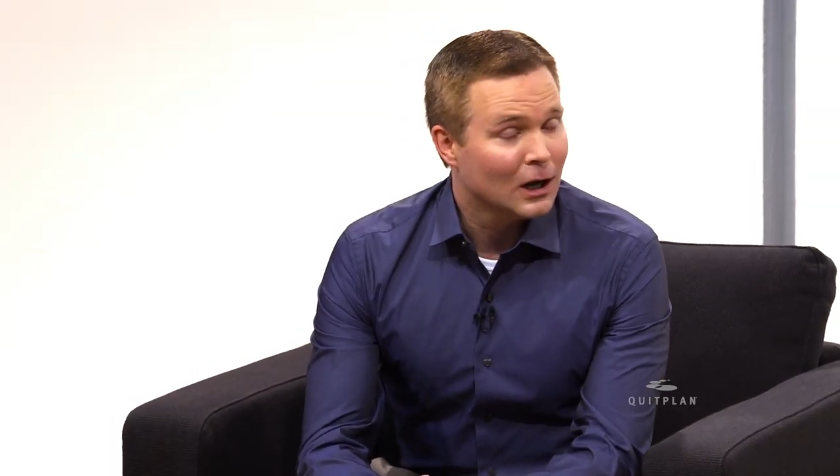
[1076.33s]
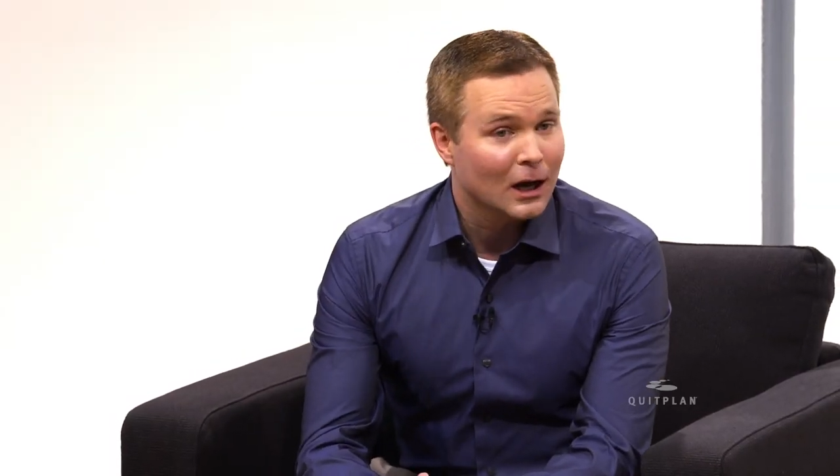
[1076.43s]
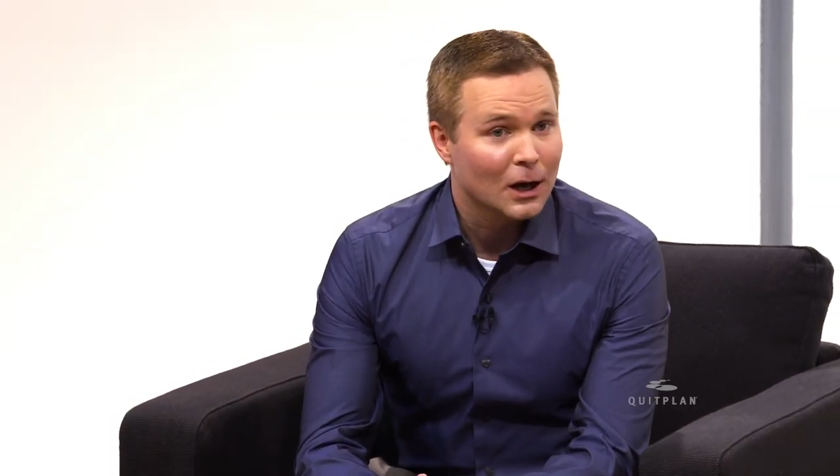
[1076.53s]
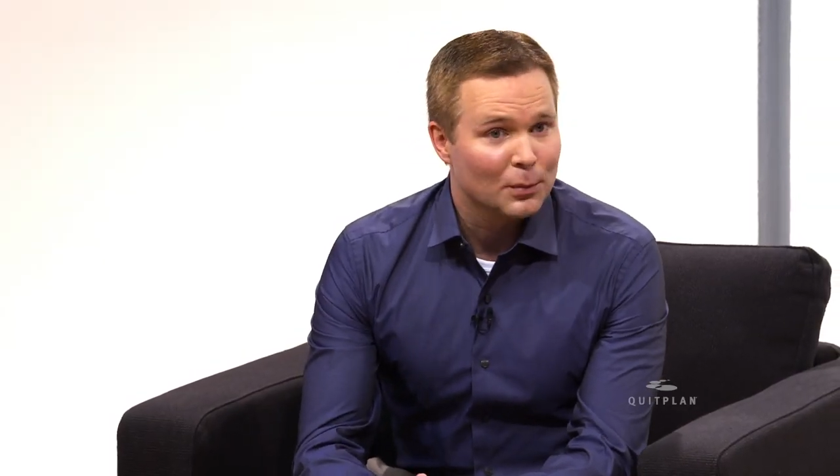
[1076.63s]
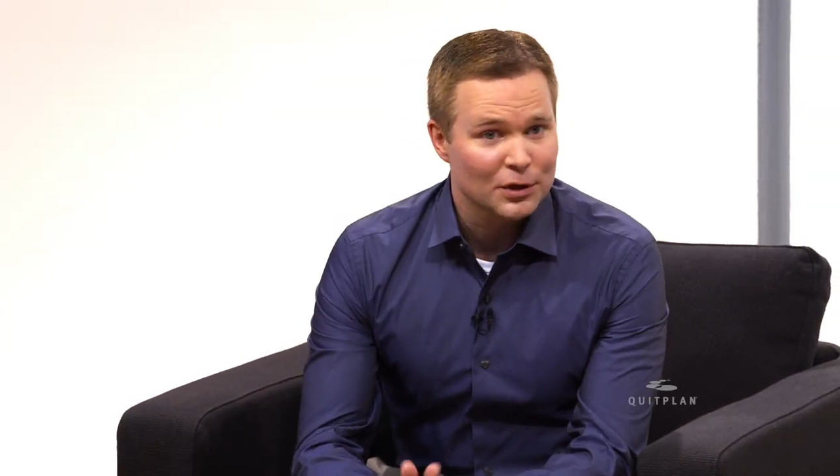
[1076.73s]

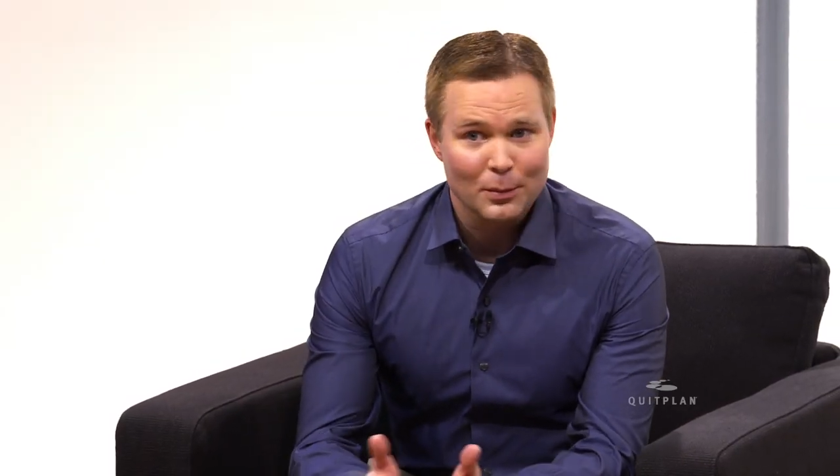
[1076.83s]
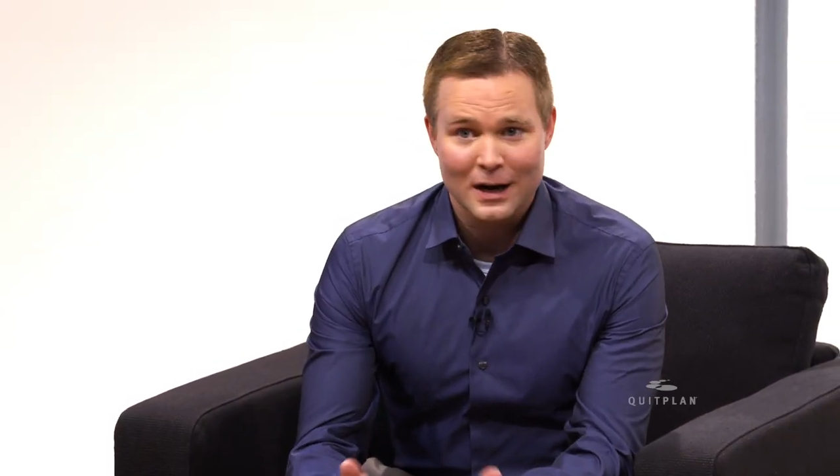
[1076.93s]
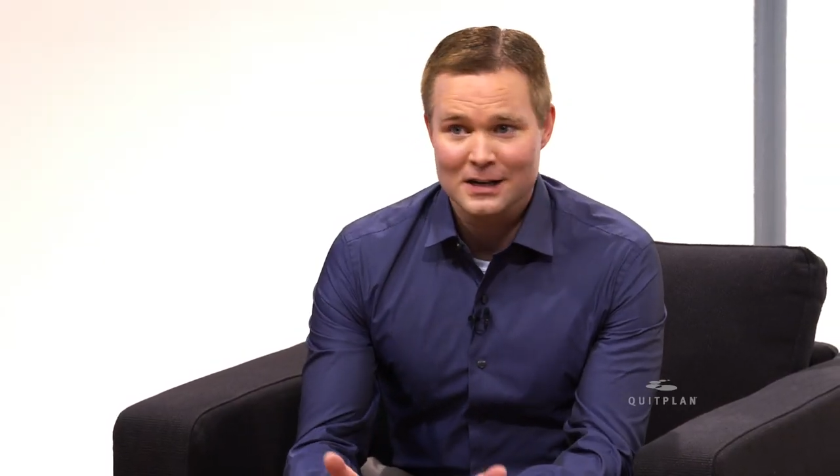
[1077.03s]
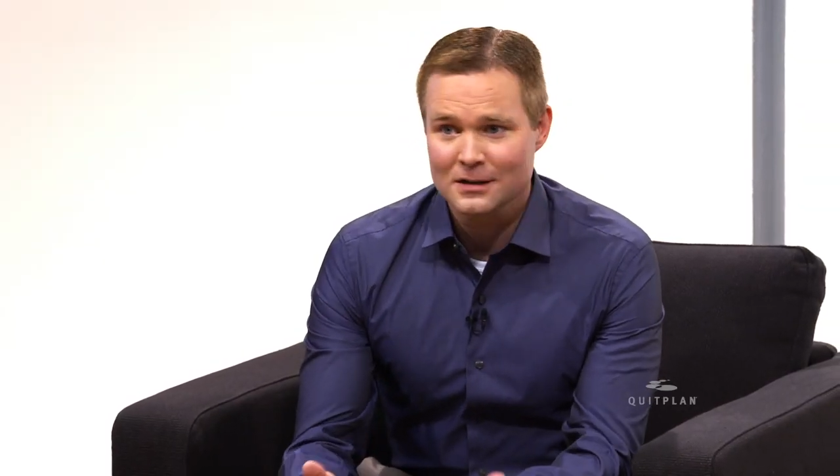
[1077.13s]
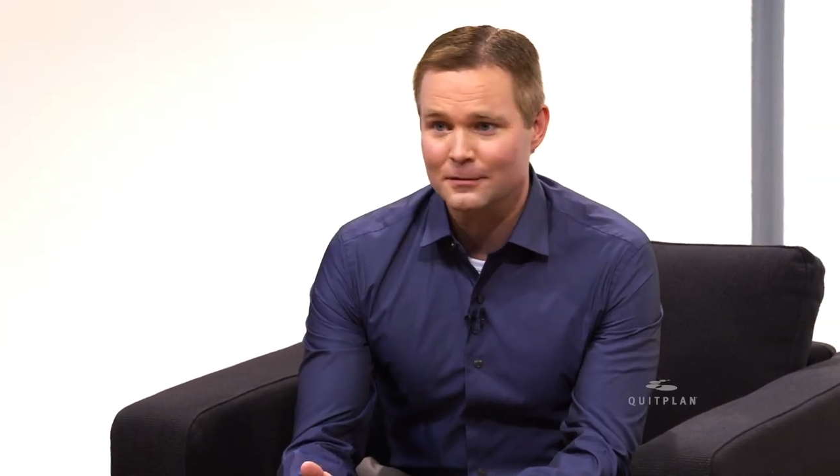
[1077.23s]
But the
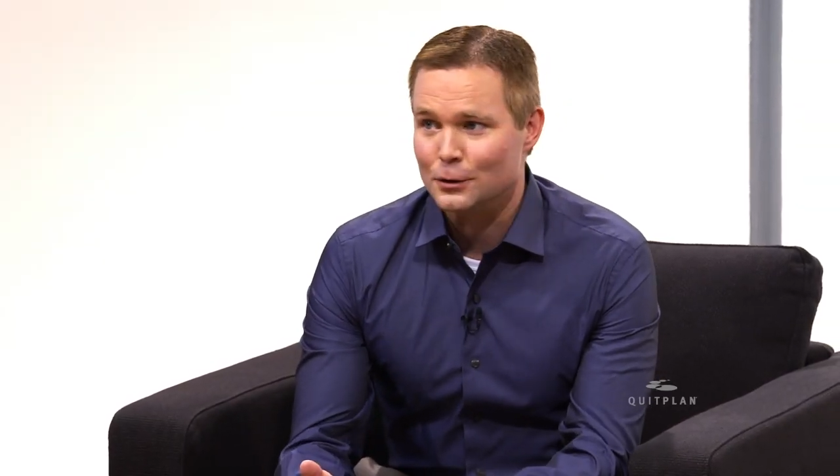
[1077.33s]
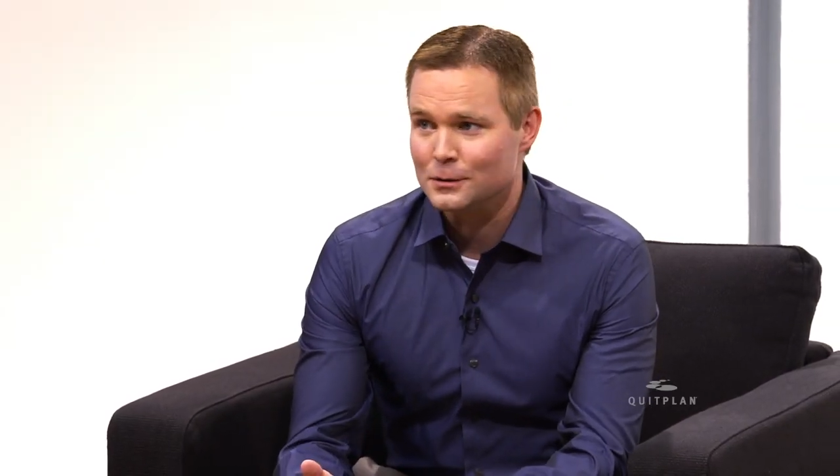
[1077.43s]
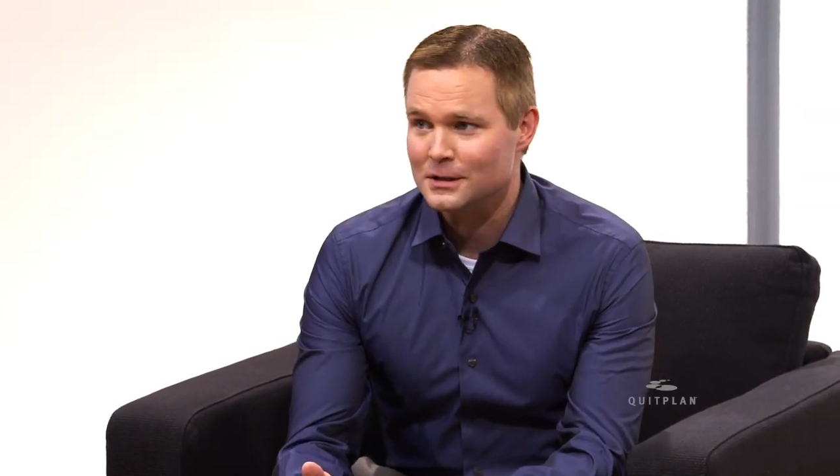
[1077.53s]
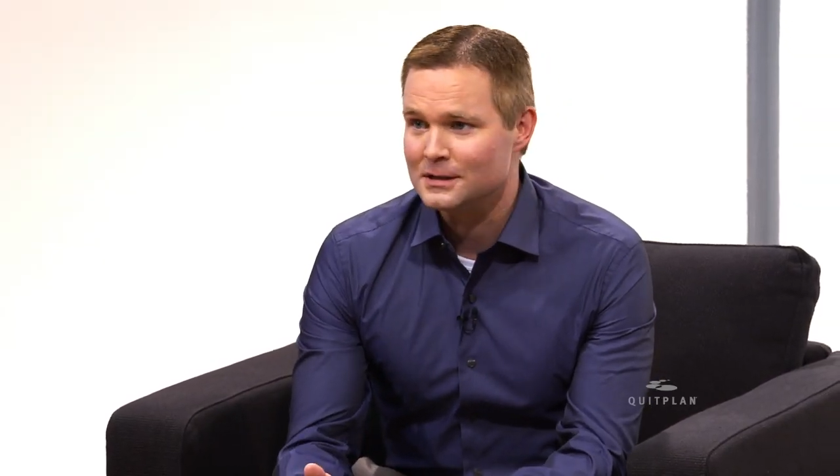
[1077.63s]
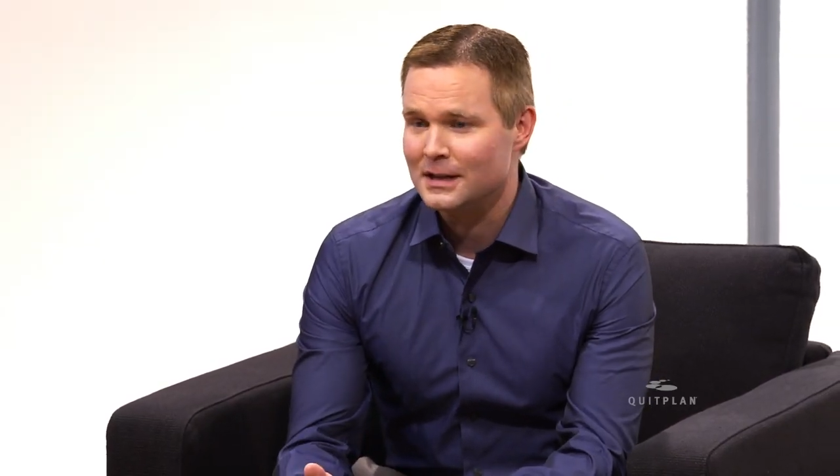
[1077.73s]
positive news is